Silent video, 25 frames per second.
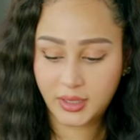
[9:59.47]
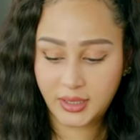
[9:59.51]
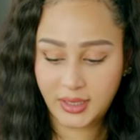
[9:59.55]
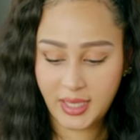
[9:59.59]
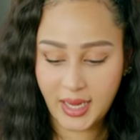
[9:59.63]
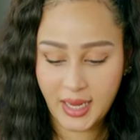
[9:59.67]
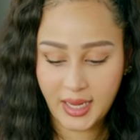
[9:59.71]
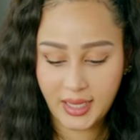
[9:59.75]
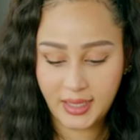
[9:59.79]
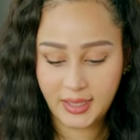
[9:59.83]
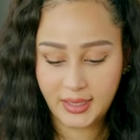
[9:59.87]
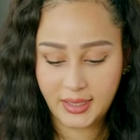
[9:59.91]

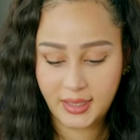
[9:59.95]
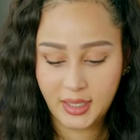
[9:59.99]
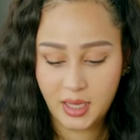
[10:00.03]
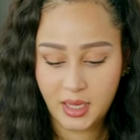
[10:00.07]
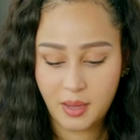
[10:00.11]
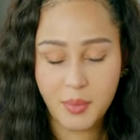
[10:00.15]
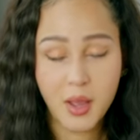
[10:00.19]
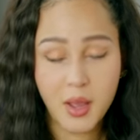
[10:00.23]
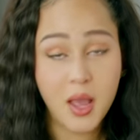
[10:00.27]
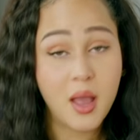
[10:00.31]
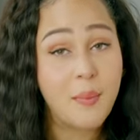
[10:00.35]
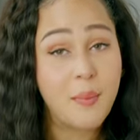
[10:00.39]
take
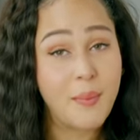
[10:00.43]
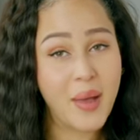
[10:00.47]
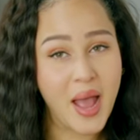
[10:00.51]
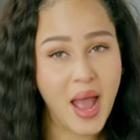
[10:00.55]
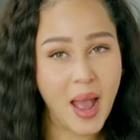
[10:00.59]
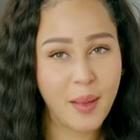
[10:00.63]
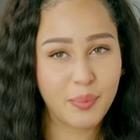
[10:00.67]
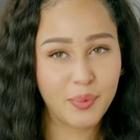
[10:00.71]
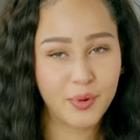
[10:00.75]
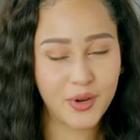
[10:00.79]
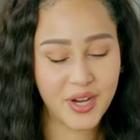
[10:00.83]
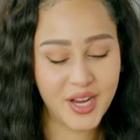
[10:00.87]
some
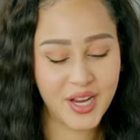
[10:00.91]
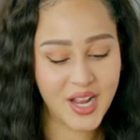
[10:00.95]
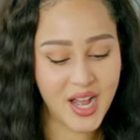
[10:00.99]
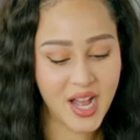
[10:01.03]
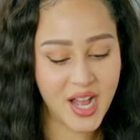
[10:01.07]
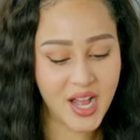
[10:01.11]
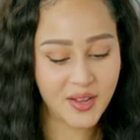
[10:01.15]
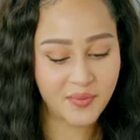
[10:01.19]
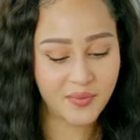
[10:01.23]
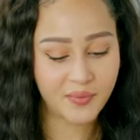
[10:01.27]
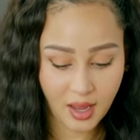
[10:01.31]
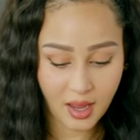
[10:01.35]

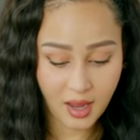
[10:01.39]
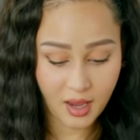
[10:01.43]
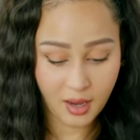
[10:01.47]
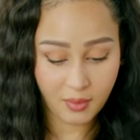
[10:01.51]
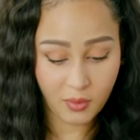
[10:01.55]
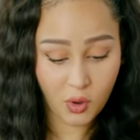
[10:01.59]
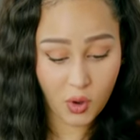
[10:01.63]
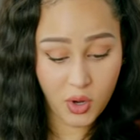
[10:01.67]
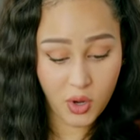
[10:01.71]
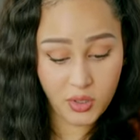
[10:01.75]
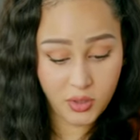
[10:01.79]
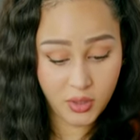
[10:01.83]
paprika and
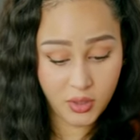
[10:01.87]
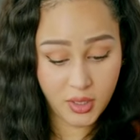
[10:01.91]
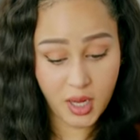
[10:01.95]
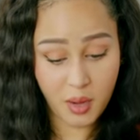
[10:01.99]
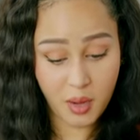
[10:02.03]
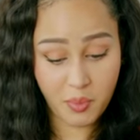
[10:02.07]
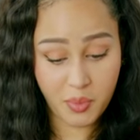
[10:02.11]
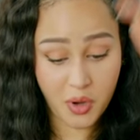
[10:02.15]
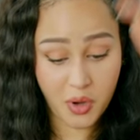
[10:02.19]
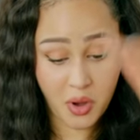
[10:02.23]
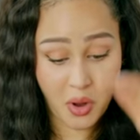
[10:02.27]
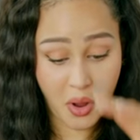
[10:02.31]
I'm going to
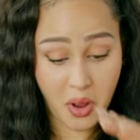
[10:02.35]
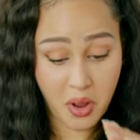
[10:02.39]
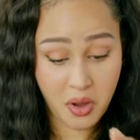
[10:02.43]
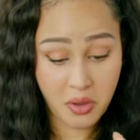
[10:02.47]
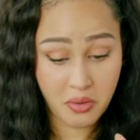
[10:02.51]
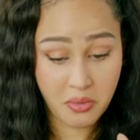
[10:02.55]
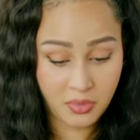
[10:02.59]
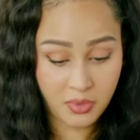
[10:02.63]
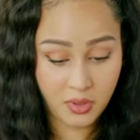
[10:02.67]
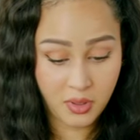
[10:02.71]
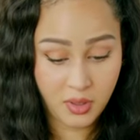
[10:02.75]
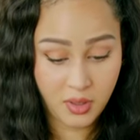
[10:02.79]
dump it on
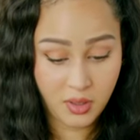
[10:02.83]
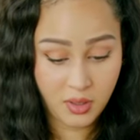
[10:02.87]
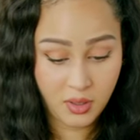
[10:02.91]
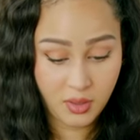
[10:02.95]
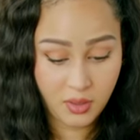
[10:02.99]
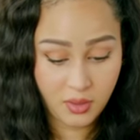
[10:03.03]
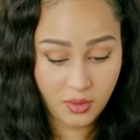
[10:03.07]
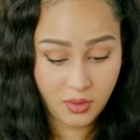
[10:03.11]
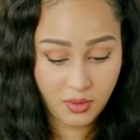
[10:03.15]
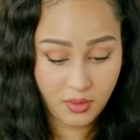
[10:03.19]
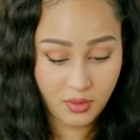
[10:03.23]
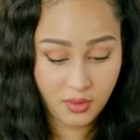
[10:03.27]

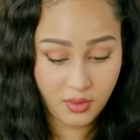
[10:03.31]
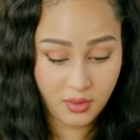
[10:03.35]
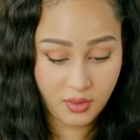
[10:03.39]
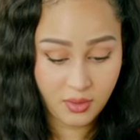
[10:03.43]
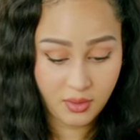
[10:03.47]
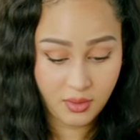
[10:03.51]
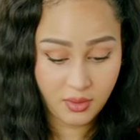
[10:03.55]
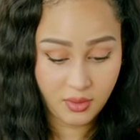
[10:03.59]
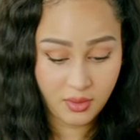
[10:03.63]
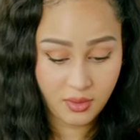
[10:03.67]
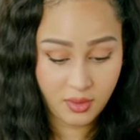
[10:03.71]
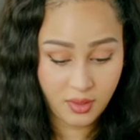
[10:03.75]

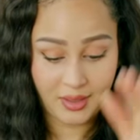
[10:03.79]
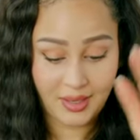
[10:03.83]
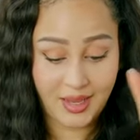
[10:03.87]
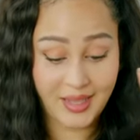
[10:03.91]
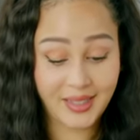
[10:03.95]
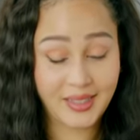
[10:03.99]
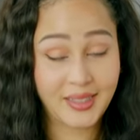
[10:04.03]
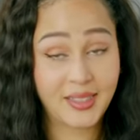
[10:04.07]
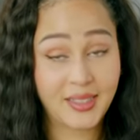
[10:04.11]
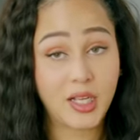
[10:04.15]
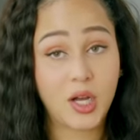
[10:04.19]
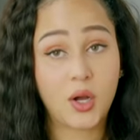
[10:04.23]

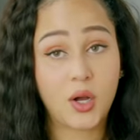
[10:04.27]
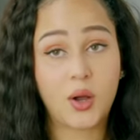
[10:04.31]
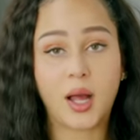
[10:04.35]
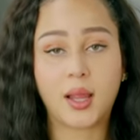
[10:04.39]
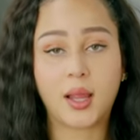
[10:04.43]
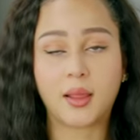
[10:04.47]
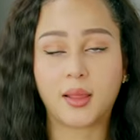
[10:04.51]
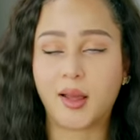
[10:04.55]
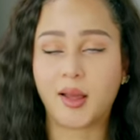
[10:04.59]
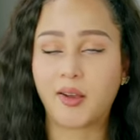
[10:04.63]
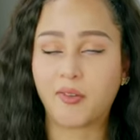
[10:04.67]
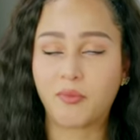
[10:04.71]
like so. I
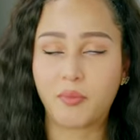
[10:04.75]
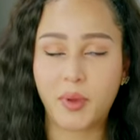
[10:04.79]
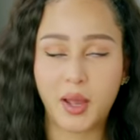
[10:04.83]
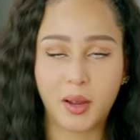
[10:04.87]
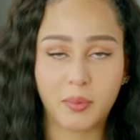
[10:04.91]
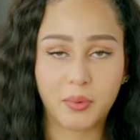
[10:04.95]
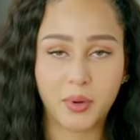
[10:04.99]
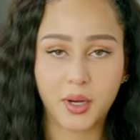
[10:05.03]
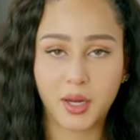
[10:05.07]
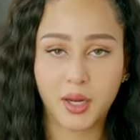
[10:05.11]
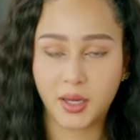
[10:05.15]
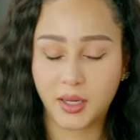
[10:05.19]
love
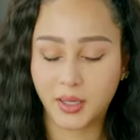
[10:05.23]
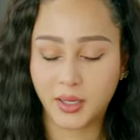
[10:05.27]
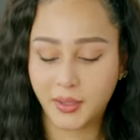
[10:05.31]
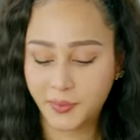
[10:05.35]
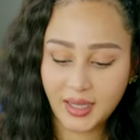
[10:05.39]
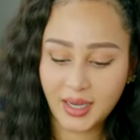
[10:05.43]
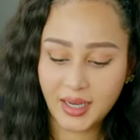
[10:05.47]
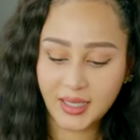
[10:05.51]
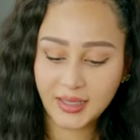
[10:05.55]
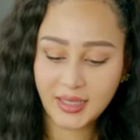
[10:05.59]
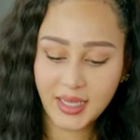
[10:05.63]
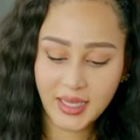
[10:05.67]
paprika.
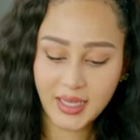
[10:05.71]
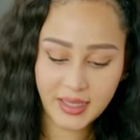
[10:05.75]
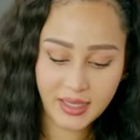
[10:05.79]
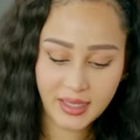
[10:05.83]
Then I take